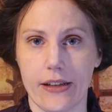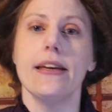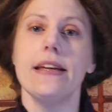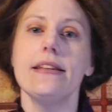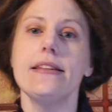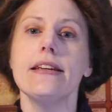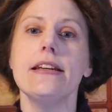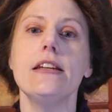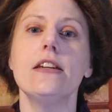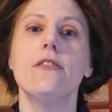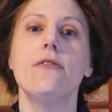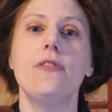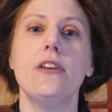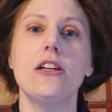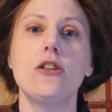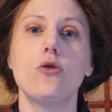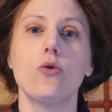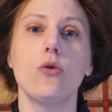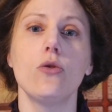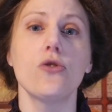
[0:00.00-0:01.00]
These
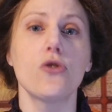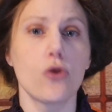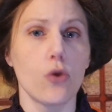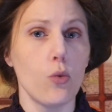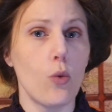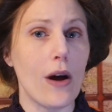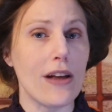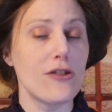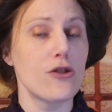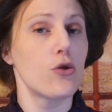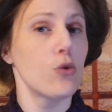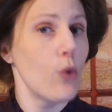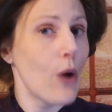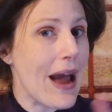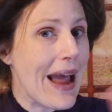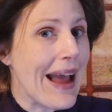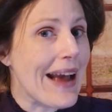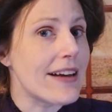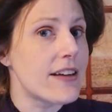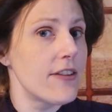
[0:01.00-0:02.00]
individuals, the ones who
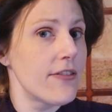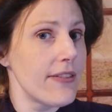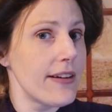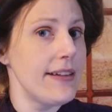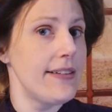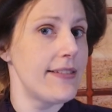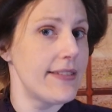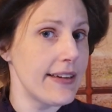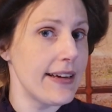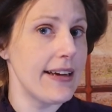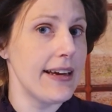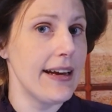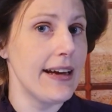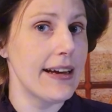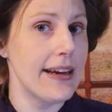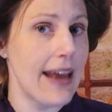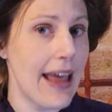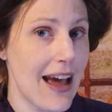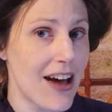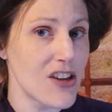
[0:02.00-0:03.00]
are actively seeking
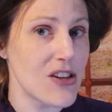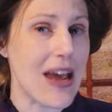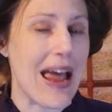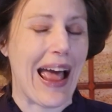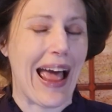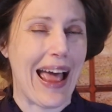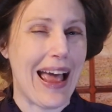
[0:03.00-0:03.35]
it out,